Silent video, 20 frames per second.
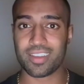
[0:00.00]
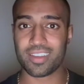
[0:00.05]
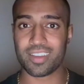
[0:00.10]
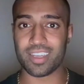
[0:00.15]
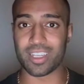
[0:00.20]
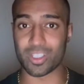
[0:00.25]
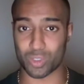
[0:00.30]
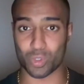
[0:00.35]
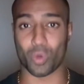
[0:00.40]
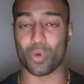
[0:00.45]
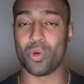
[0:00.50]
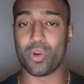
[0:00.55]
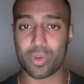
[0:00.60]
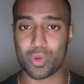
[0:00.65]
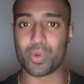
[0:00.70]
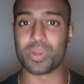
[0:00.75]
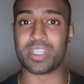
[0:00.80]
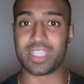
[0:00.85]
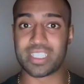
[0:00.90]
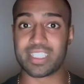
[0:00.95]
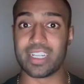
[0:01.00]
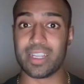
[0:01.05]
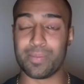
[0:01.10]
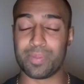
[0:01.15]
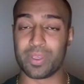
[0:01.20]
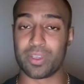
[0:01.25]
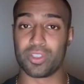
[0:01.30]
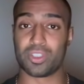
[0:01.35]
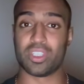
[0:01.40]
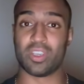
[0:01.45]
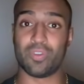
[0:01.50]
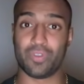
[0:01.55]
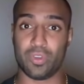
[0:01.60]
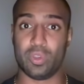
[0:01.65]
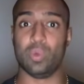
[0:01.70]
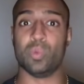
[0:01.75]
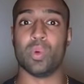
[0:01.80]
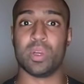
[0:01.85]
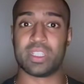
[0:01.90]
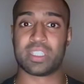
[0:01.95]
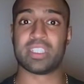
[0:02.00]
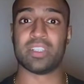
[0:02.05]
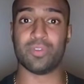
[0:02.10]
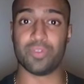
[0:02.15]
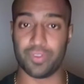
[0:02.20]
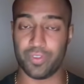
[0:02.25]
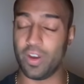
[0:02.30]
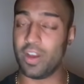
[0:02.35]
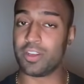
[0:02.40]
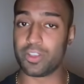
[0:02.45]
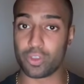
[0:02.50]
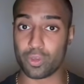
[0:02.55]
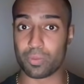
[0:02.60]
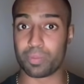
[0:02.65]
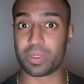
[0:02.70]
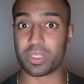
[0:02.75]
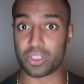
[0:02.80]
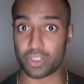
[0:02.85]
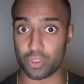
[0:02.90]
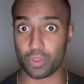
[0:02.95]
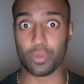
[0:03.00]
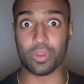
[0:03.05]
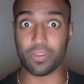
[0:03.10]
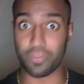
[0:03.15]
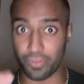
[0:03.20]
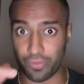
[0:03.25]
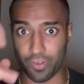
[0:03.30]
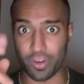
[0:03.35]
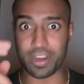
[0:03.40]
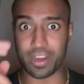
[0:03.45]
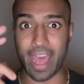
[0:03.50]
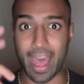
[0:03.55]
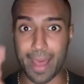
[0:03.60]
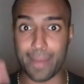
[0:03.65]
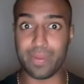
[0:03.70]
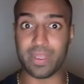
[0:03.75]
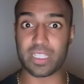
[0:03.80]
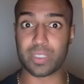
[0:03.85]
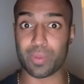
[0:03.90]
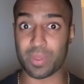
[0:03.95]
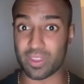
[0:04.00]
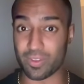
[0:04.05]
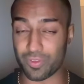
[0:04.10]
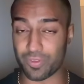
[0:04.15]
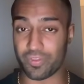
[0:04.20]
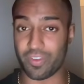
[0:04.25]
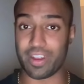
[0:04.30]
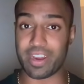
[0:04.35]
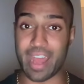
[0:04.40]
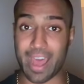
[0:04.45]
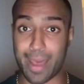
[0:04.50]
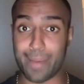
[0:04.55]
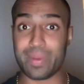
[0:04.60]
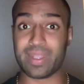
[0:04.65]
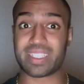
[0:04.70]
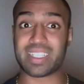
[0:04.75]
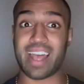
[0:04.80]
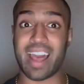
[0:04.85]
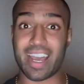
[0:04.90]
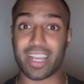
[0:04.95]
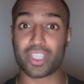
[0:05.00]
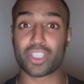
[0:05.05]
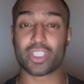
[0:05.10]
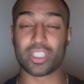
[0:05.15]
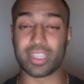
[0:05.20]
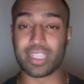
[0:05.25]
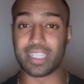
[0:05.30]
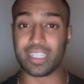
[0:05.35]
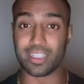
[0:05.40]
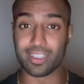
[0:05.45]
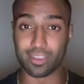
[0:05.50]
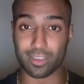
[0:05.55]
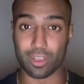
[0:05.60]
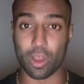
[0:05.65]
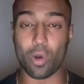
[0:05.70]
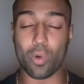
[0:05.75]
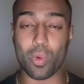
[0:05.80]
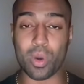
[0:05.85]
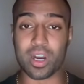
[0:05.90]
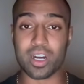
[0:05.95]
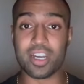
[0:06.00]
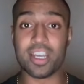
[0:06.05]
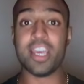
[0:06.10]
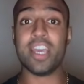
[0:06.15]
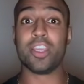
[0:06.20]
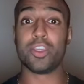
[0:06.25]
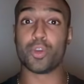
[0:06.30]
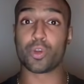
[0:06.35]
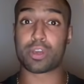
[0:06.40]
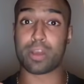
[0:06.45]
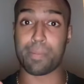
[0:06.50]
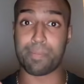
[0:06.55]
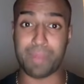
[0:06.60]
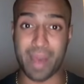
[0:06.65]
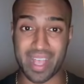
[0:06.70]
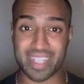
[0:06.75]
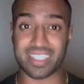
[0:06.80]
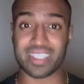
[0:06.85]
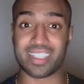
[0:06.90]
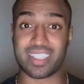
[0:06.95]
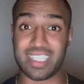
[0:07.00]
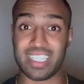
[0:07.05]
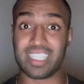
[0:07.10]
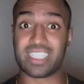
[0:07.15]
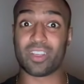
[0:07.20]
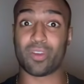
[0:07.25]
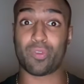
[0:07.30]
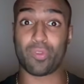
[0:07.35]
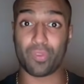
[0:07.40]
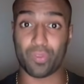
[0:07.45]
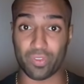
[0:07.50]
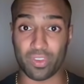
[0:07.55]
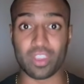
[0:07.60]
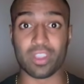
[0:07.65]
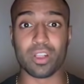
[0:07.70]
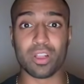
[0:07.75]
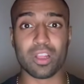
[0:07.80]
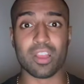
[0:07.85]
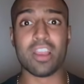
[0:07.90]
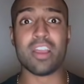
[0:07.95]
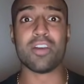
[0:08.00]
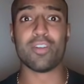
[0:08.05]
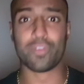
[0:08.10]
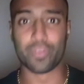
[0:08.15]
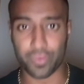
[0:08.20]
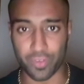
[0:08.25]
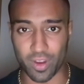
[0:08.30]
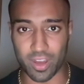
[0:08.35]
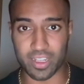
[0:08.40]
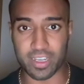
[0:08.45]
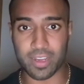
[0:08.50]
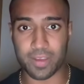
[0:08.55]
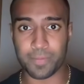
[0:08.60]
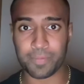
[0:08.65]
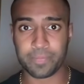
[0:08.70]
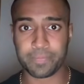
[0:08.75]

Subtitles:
It's awkward, isn't it? Because if you wanted fun, you'd pursue the fun habits, but the fun habits actually lower your capacity to feel fun.